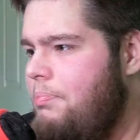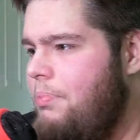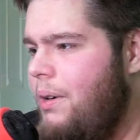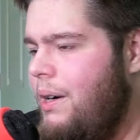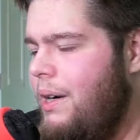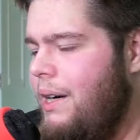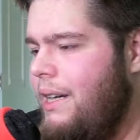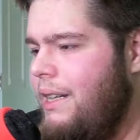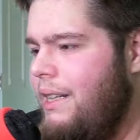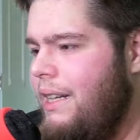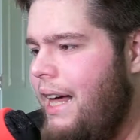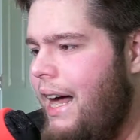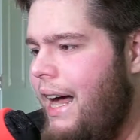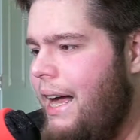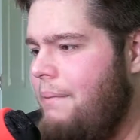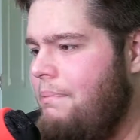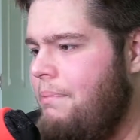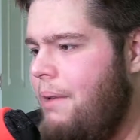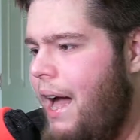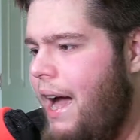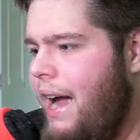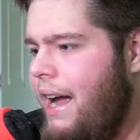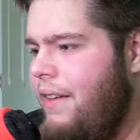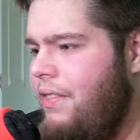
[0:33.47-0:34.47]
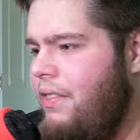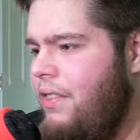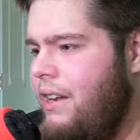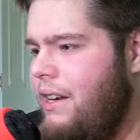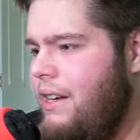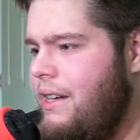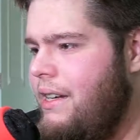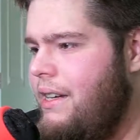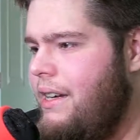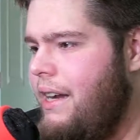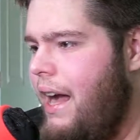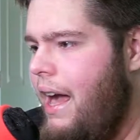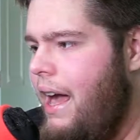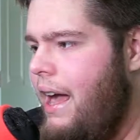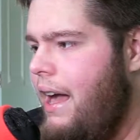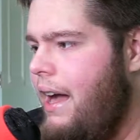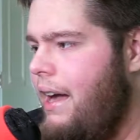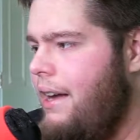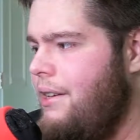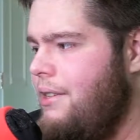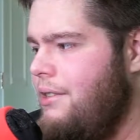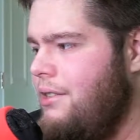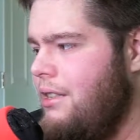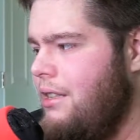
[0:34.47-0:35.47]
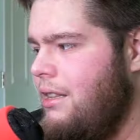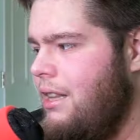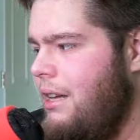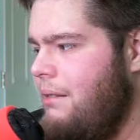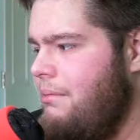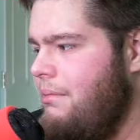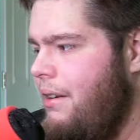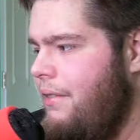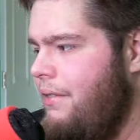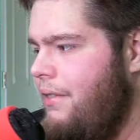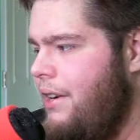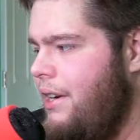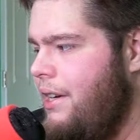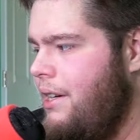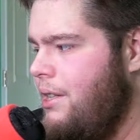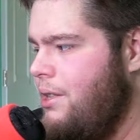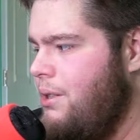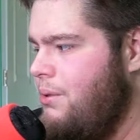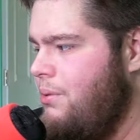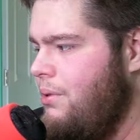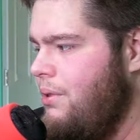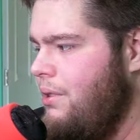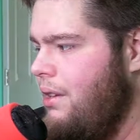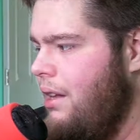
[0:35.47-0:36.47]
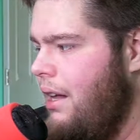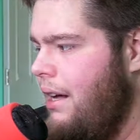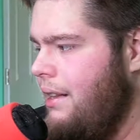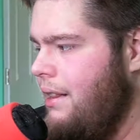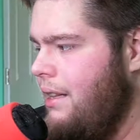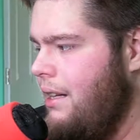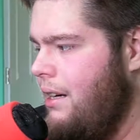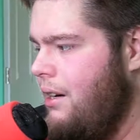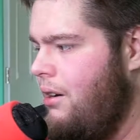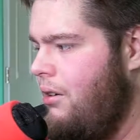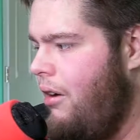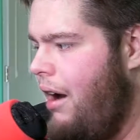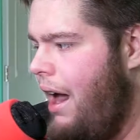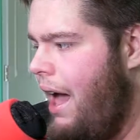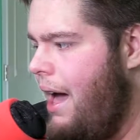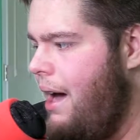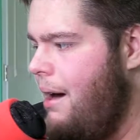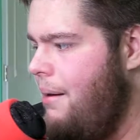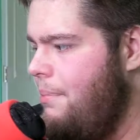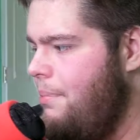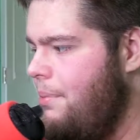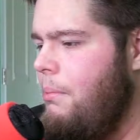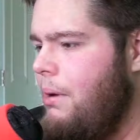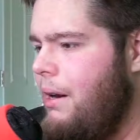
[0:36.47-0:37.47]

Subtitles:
But like back in the day, I used to think my videos were like the crap.